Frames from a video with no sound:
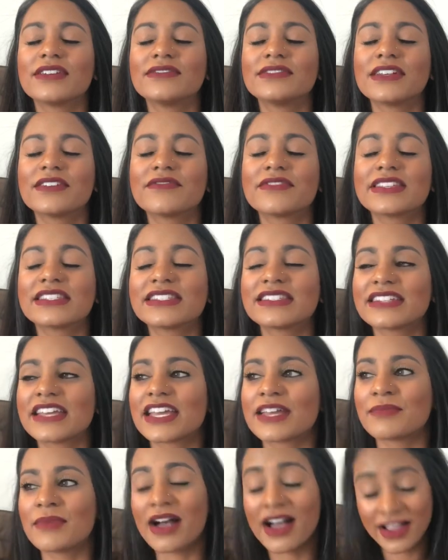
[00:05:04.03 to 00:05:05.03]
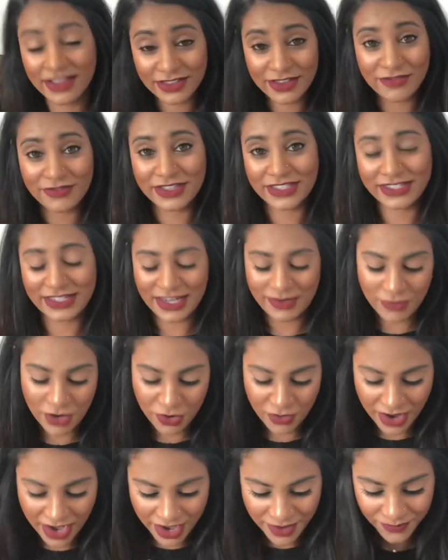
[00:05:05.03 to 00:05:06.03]
love this name. I love this name.
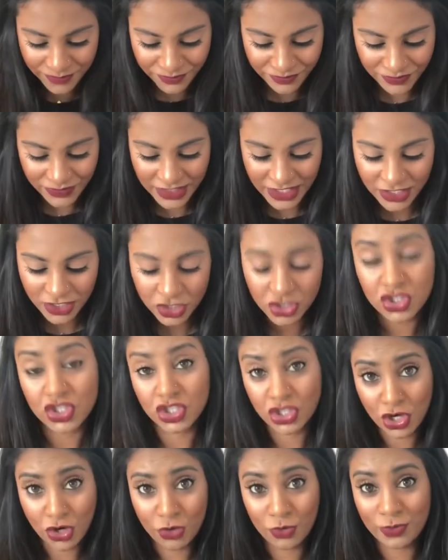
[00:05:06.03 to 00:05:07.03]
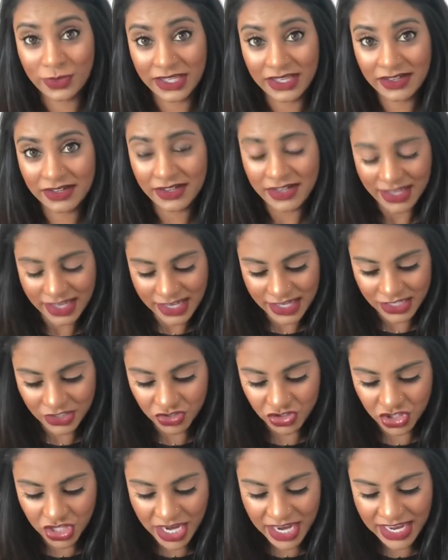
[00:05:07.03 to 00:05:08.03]
Okay, Jacoby,
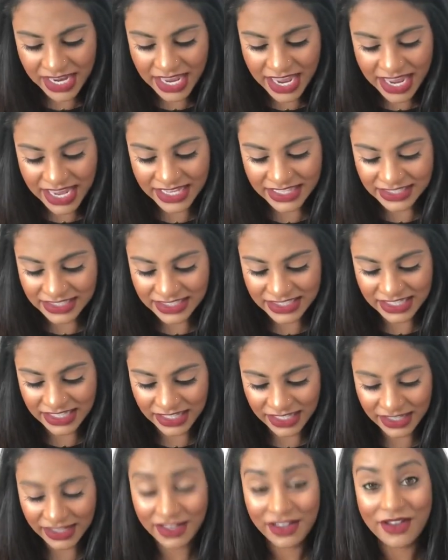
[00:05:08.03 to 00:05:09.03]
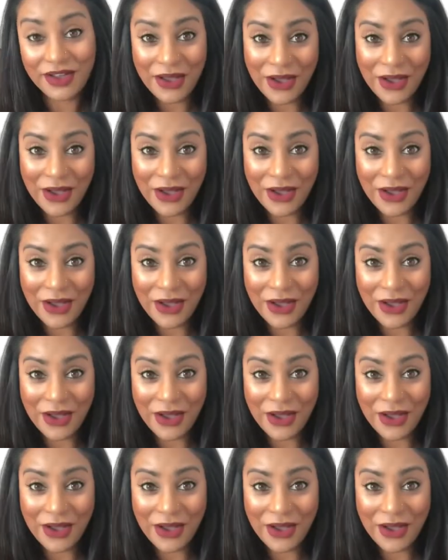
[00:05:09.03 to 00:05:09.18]
Jacoby.